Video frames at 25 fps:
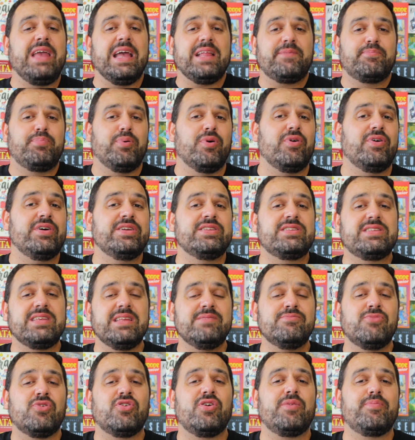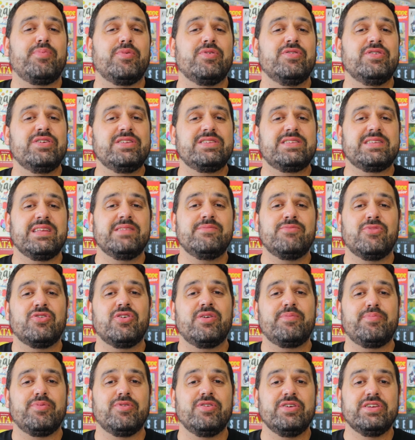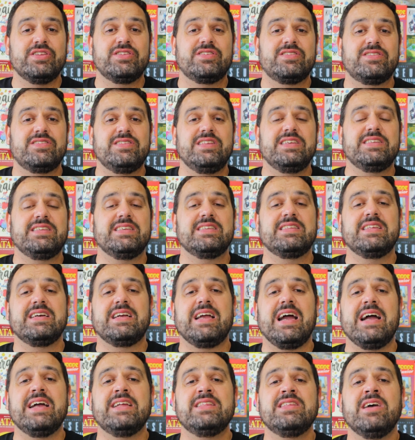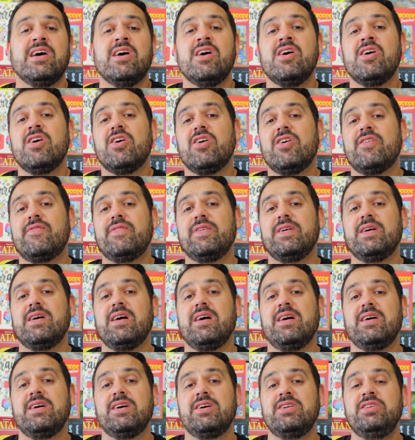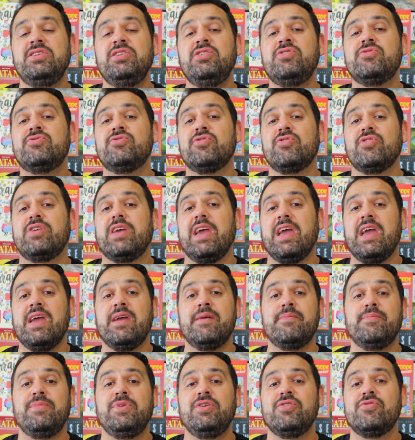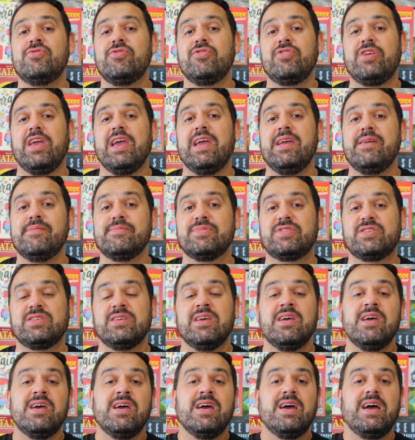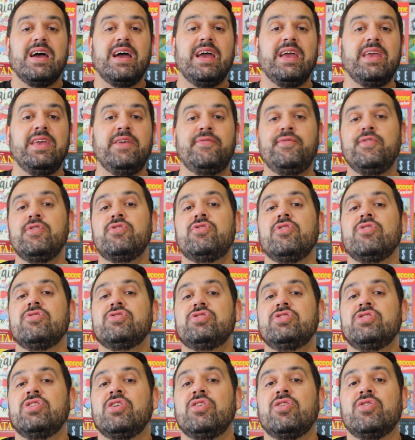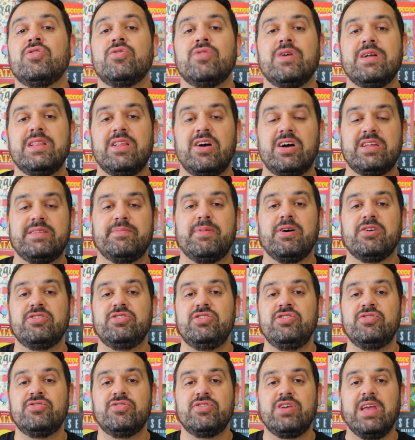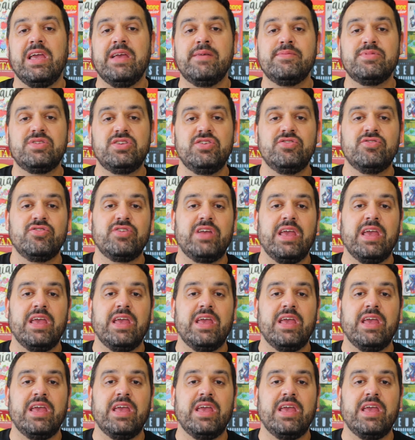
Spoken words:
get points and more points and more points. This is the kind of an Euro game. Euro games, if you don't know a lot about Euro games